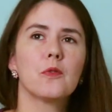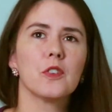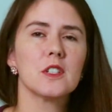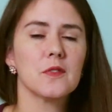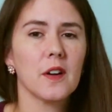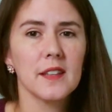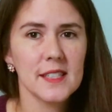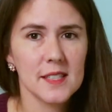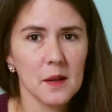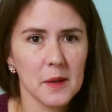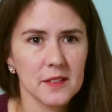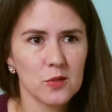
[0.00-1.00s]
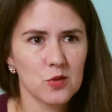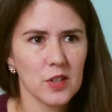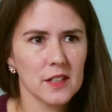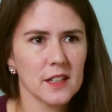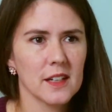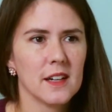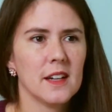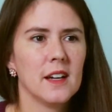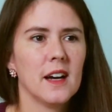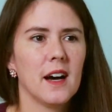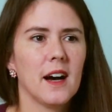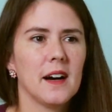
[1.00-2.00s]
first of all, let's talk about the trigger.
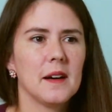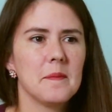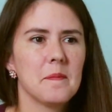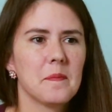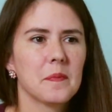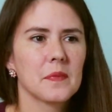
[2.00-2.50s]
I